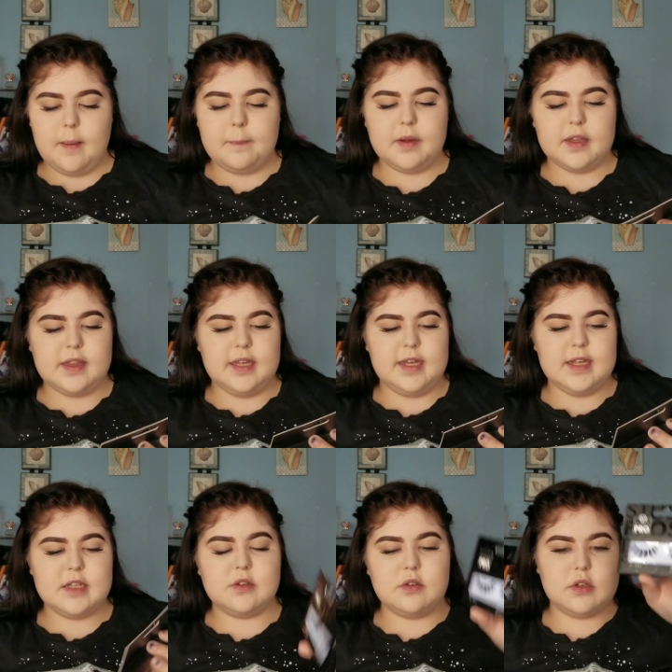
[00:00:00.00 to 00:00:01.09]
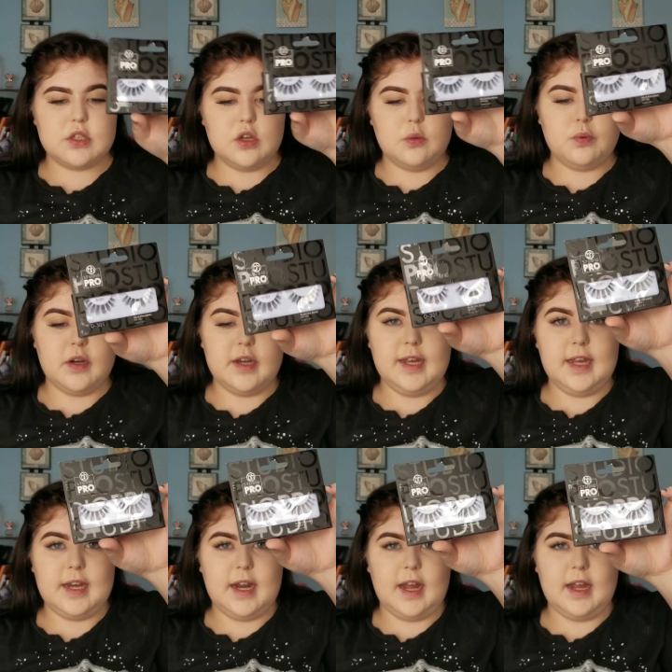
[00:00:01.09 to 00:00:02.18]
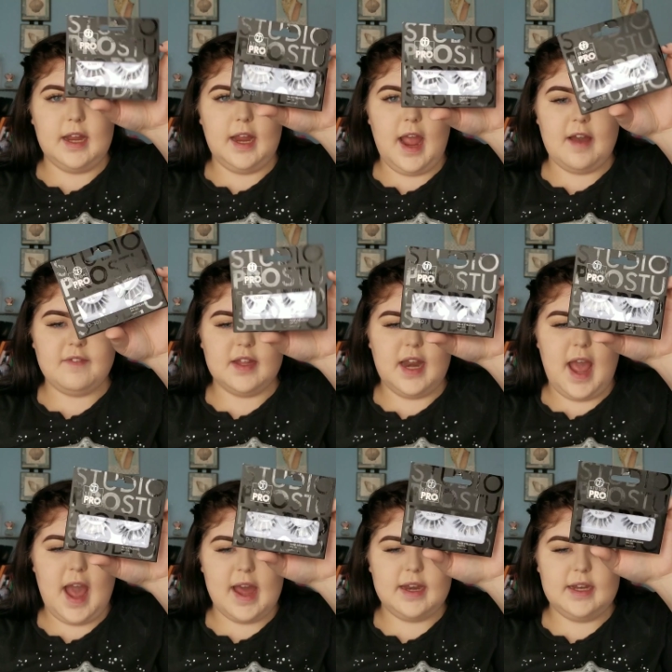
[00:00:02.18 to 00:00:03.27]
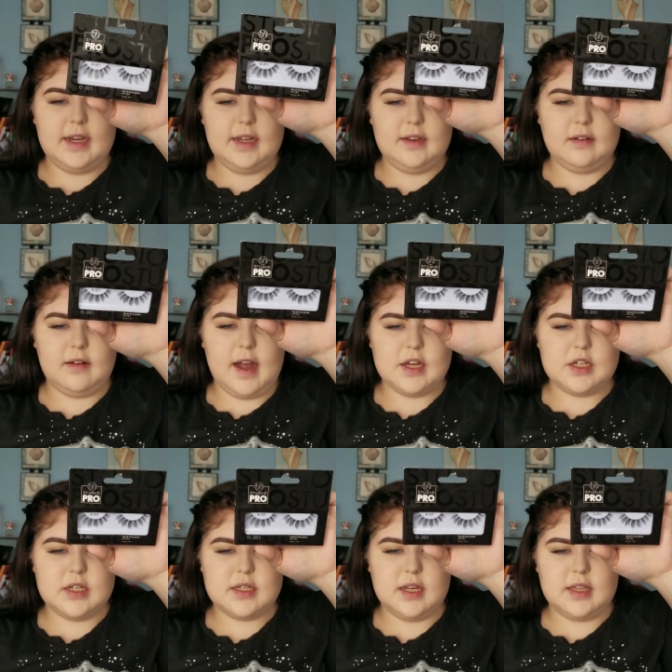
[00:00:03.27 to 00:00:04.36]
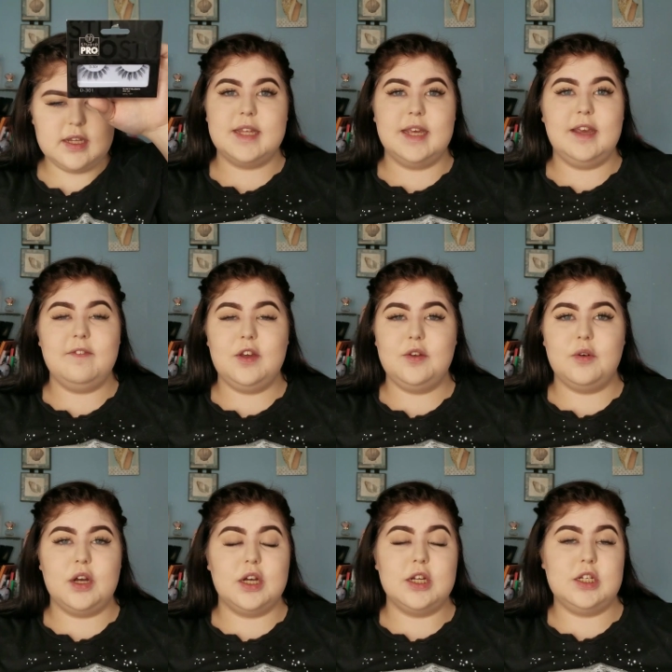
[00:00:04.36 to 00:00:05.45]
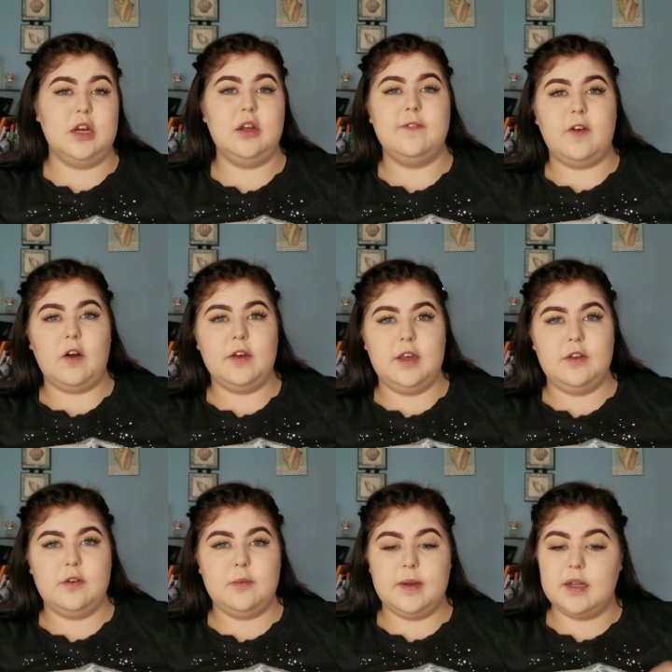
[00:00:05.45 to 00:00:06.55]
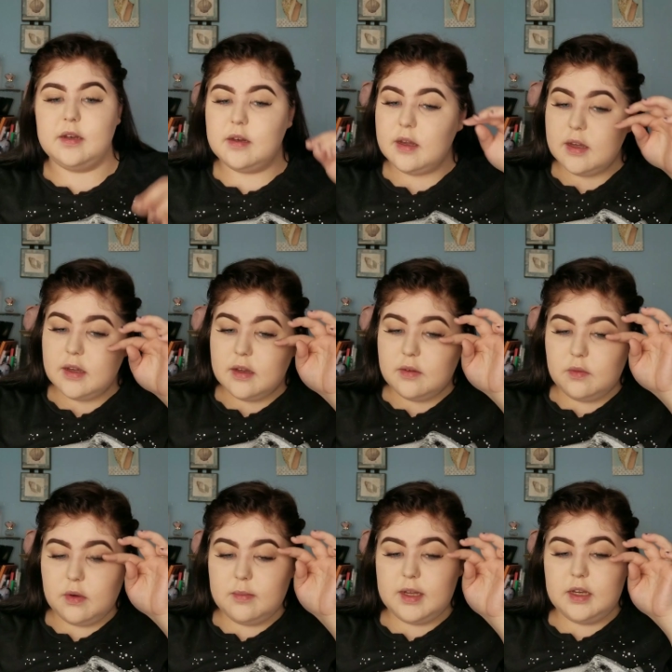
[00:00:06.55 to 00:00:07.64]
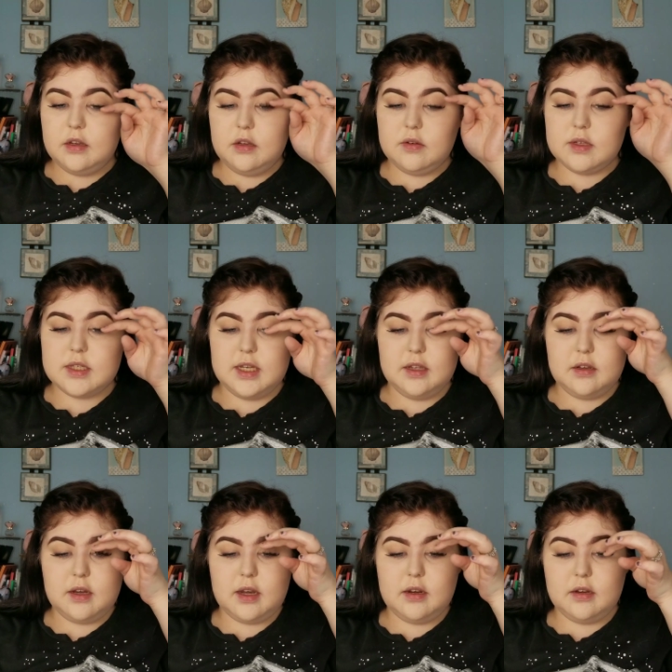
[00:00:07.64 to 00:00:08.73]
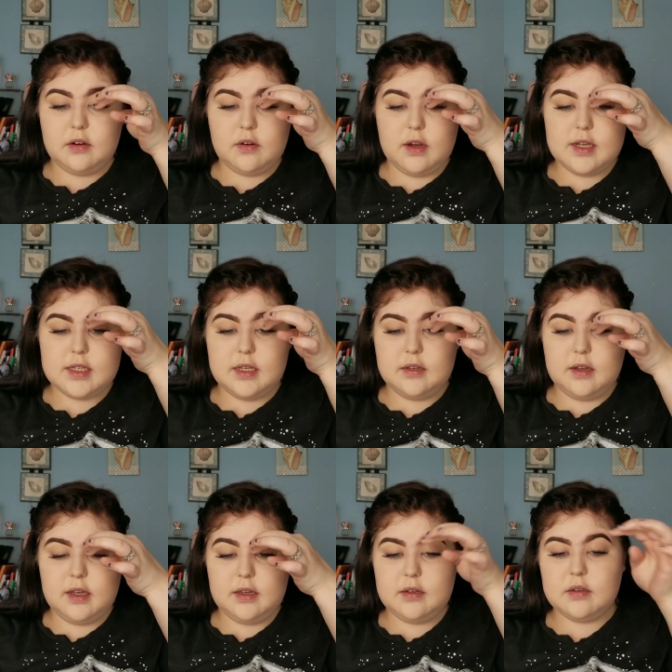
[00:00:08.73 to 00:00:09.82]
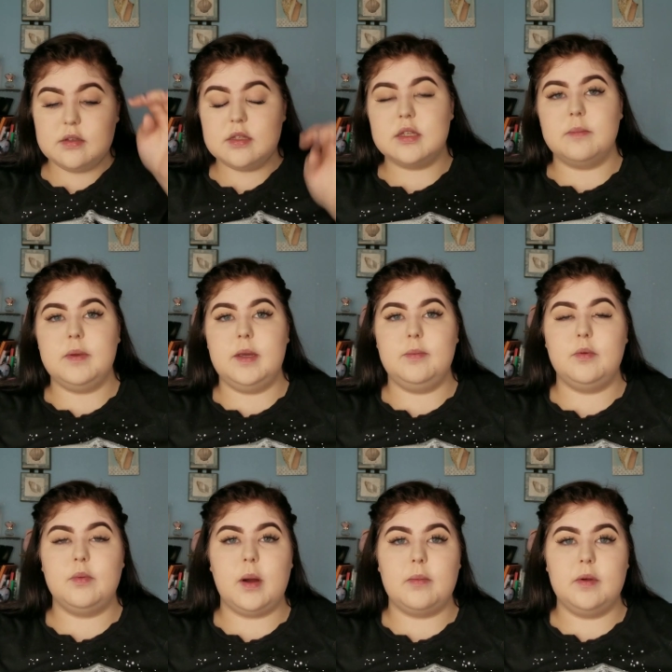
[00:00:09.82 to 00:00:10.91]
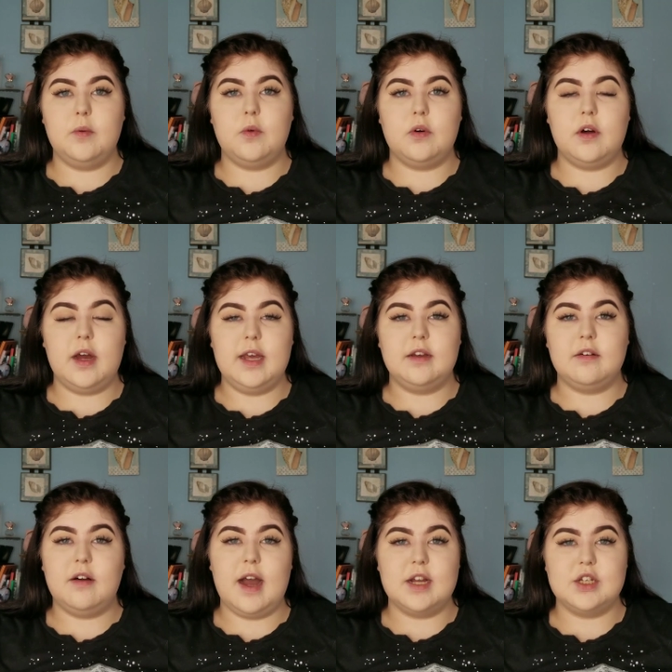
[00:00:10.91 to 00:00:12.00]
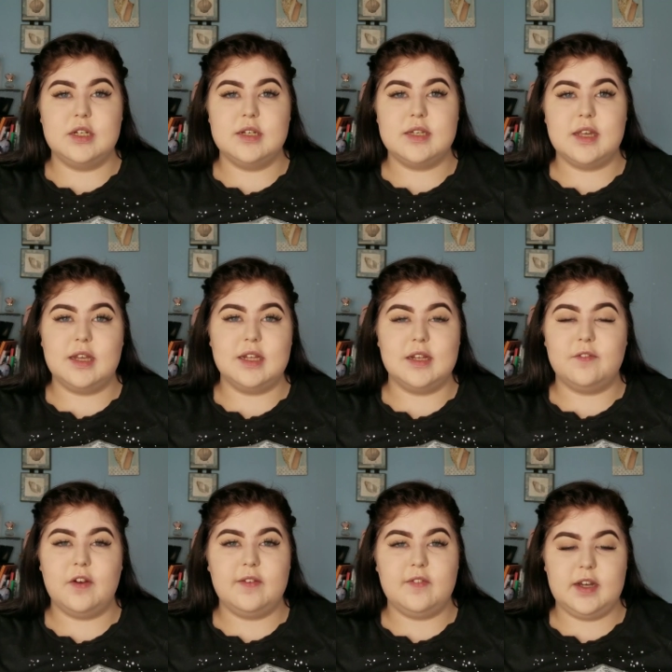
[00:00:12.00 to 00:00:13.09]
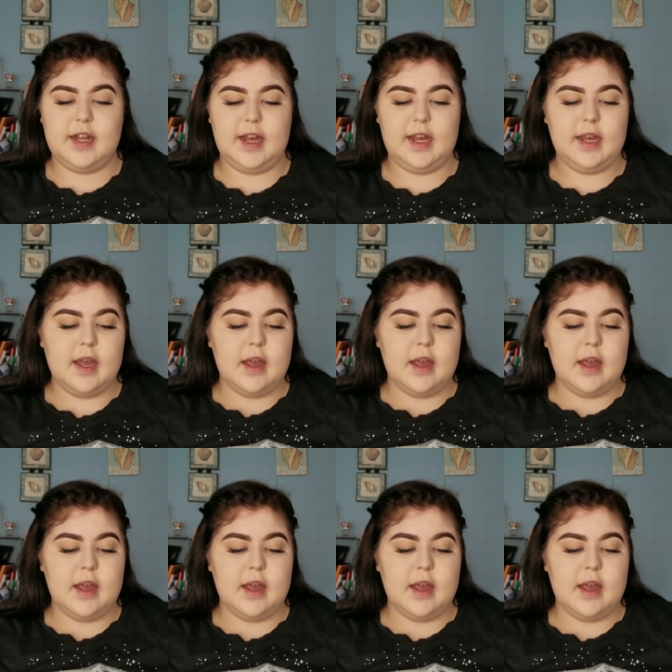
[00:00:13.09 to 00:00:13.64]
But these look so pretty, and I haven't had any lashes like this. They give you a ton of volume, and well, I mean, you can see they're kind of crazy. Like, some people probably won't like lashes like this for every day,